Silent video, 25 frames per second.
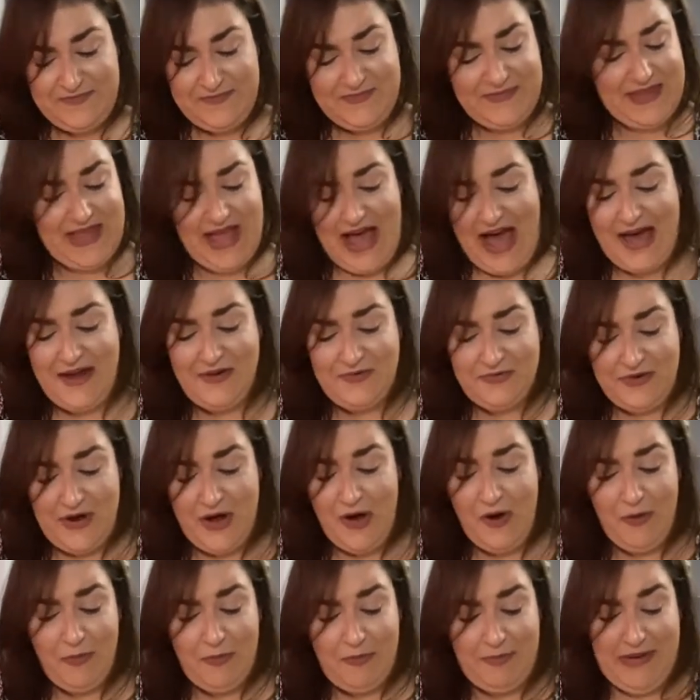I don't
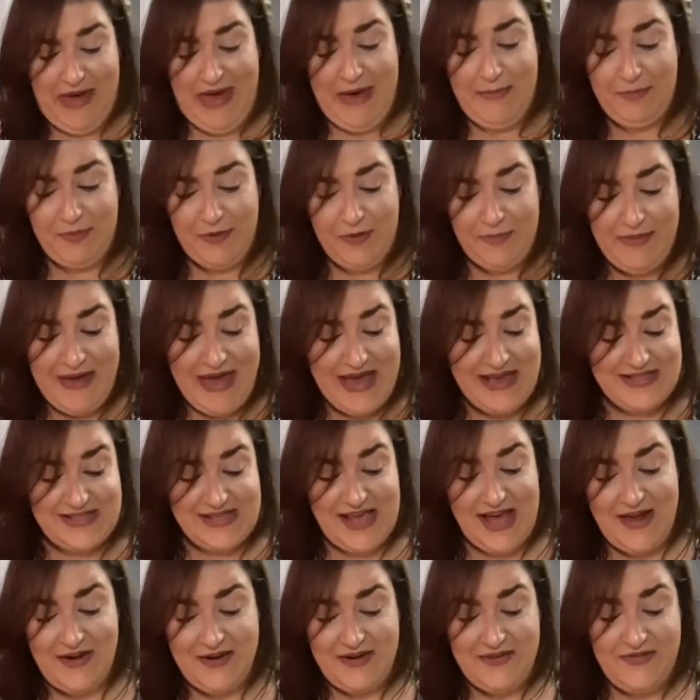know, pepper base?
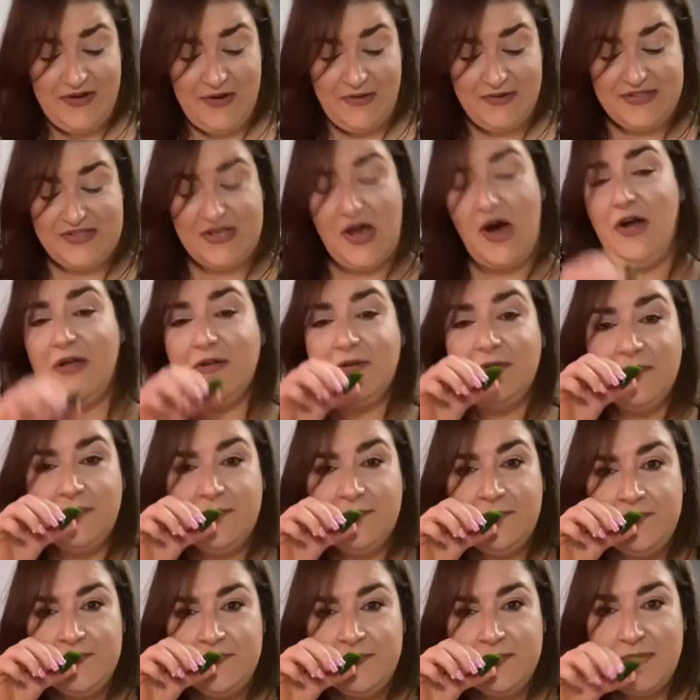I don't even know what it's called.
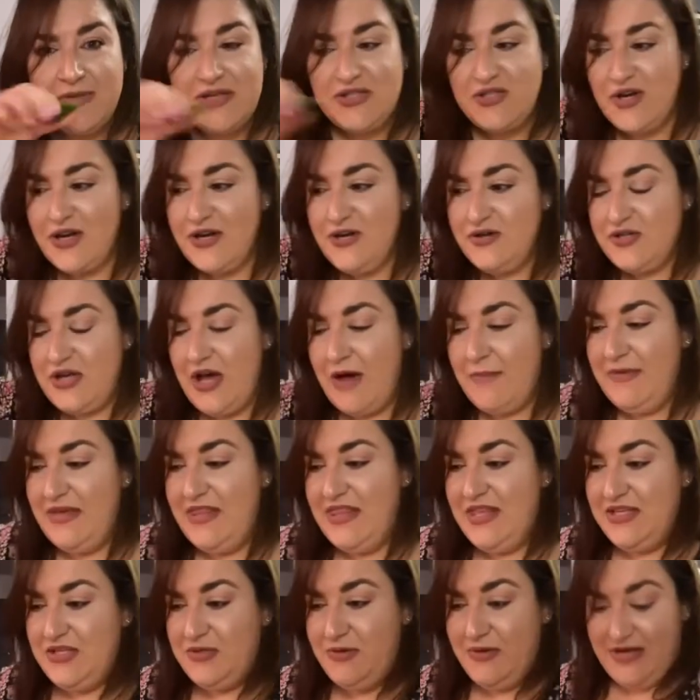My trainer taught me
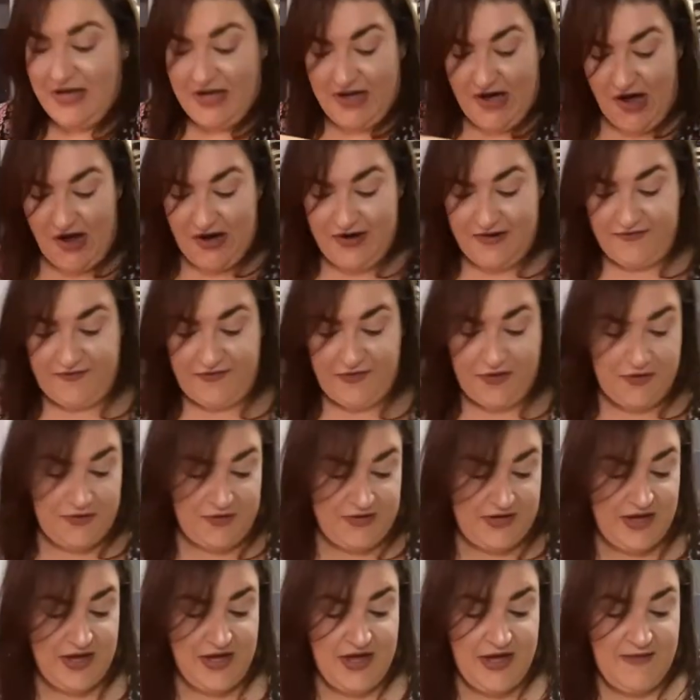they do it in
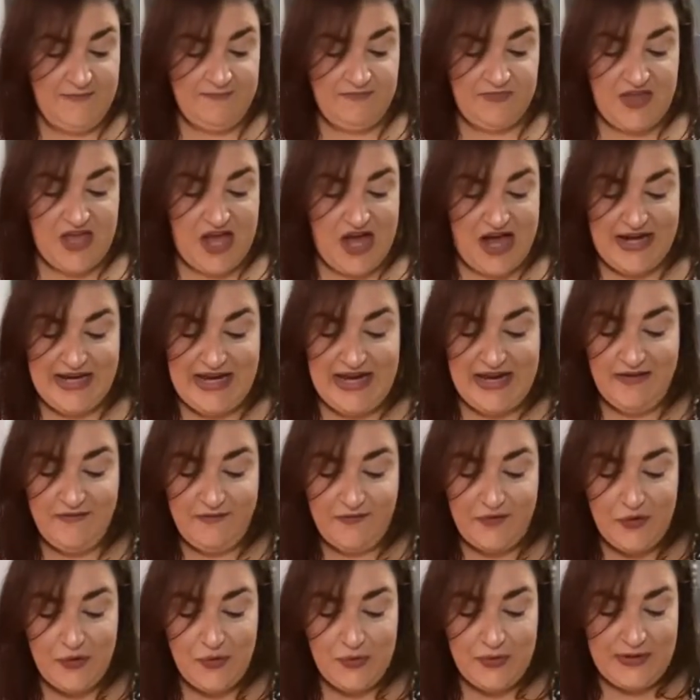Ghanaian
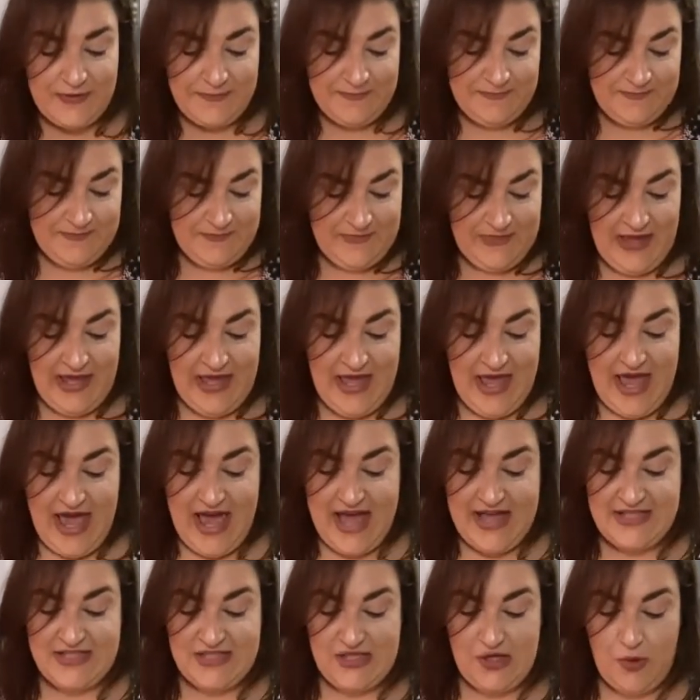food.
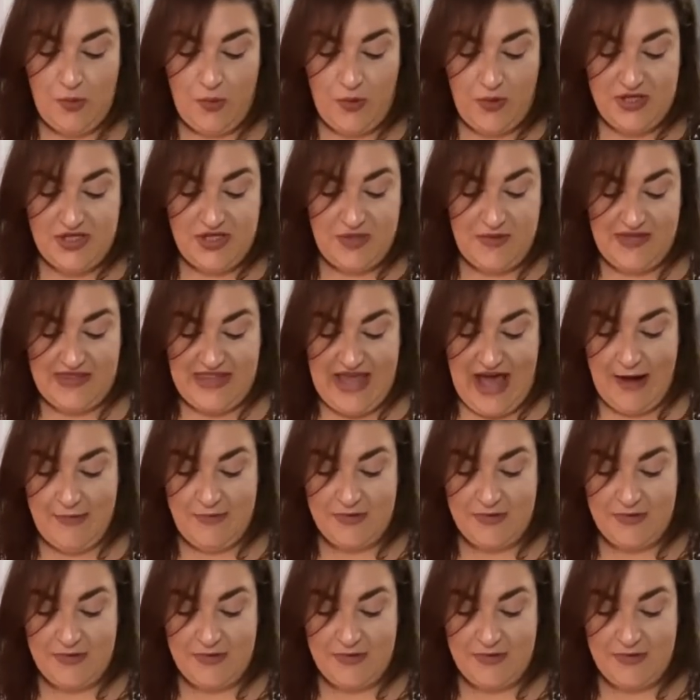And so we're doing that.